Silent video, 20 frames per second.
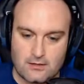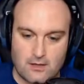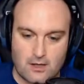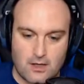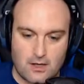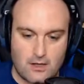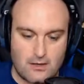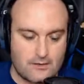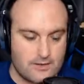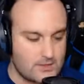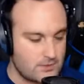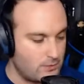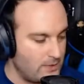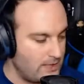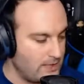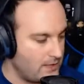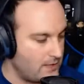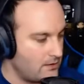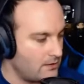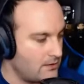this
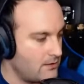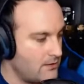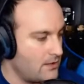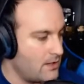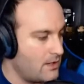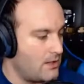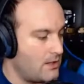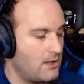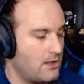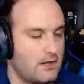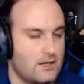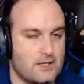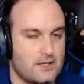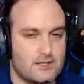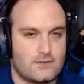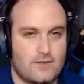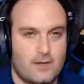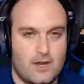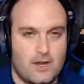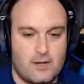week. That's
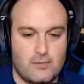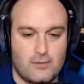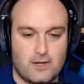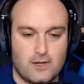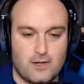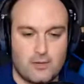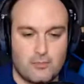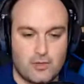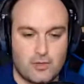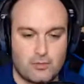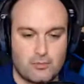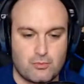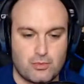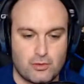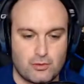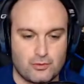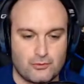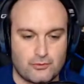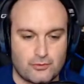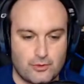fine. We're going to
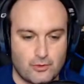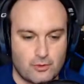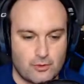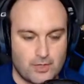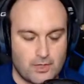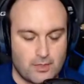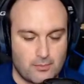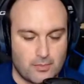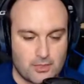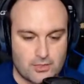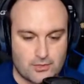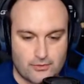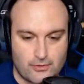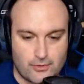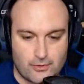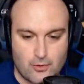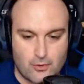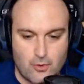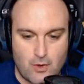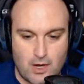pull through. We're going to push
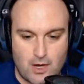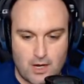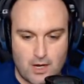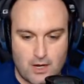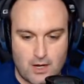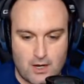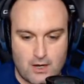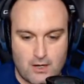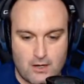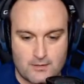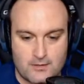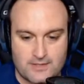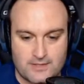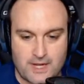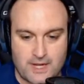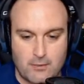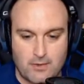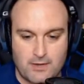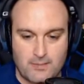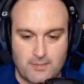through. Stay
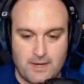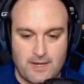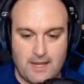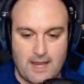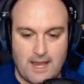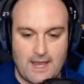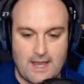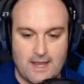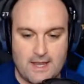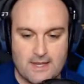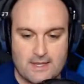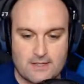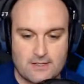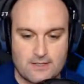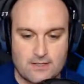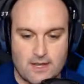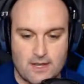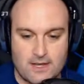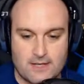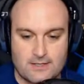with me as
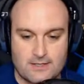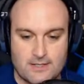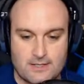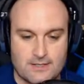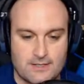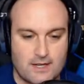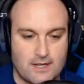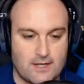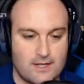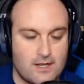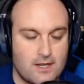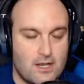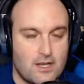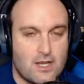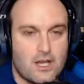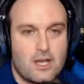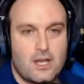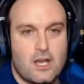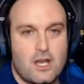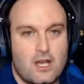I said,
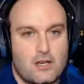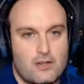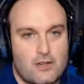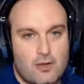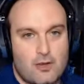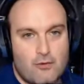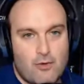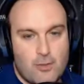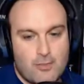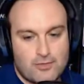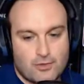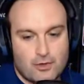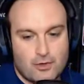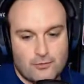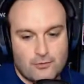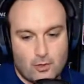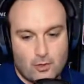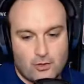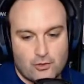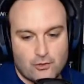another episode of
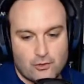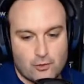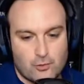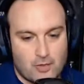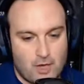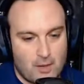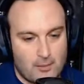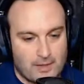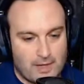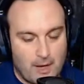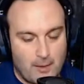Talk Soup coming up.